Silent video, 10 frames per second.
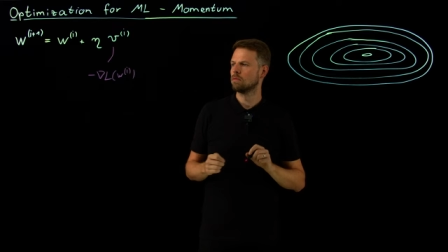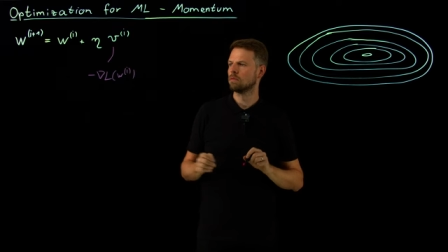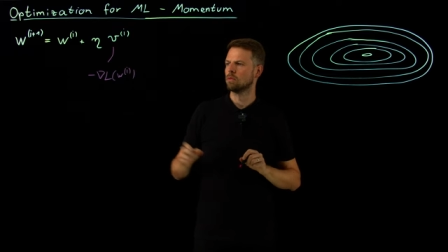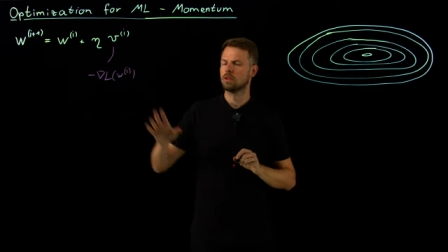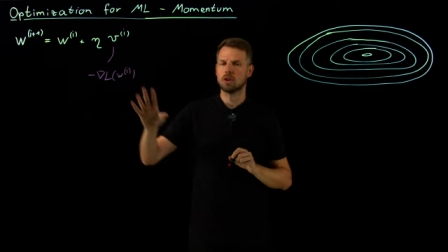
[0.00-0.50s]

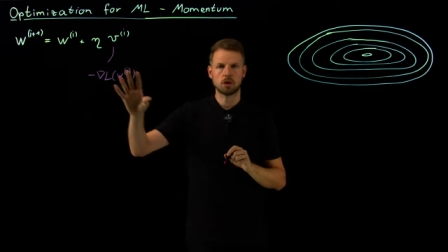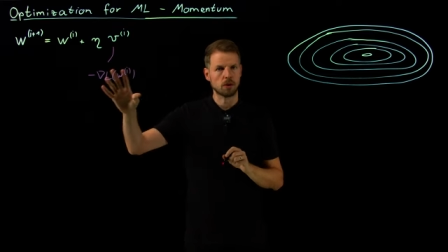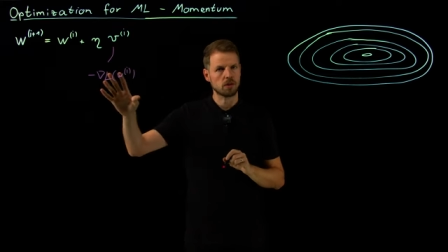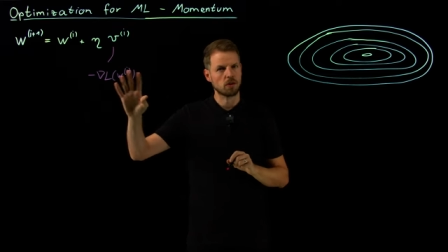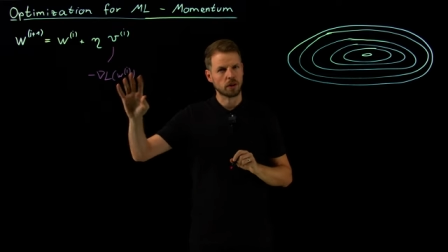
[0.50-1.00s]
We talked about
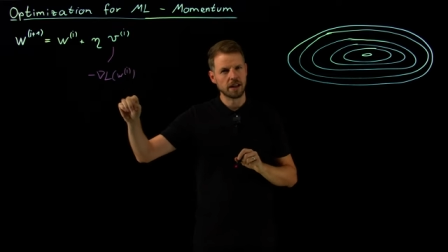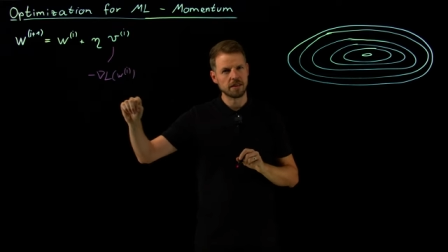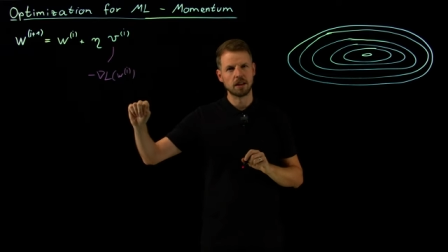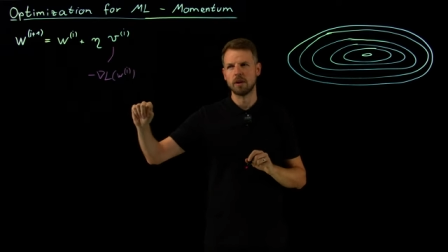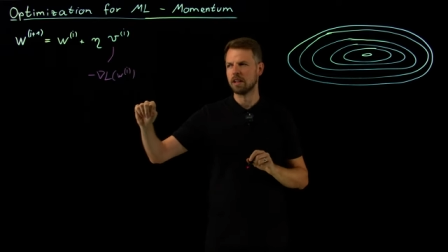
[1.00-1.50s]

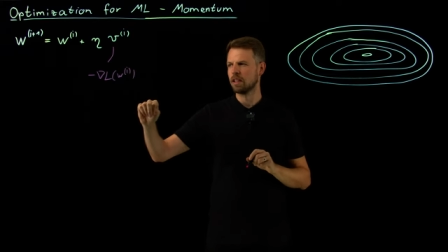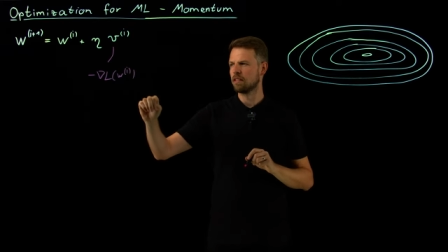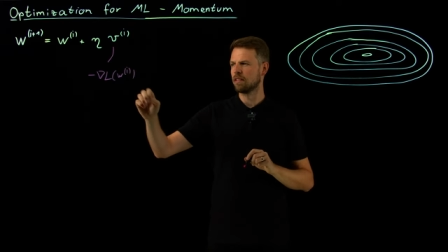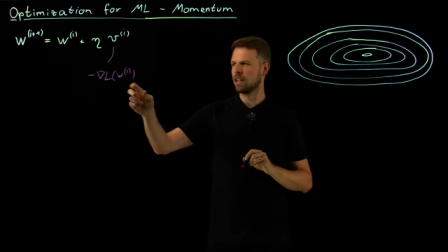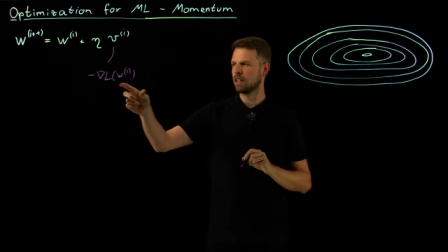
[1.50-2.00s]
stochastic gradient descent.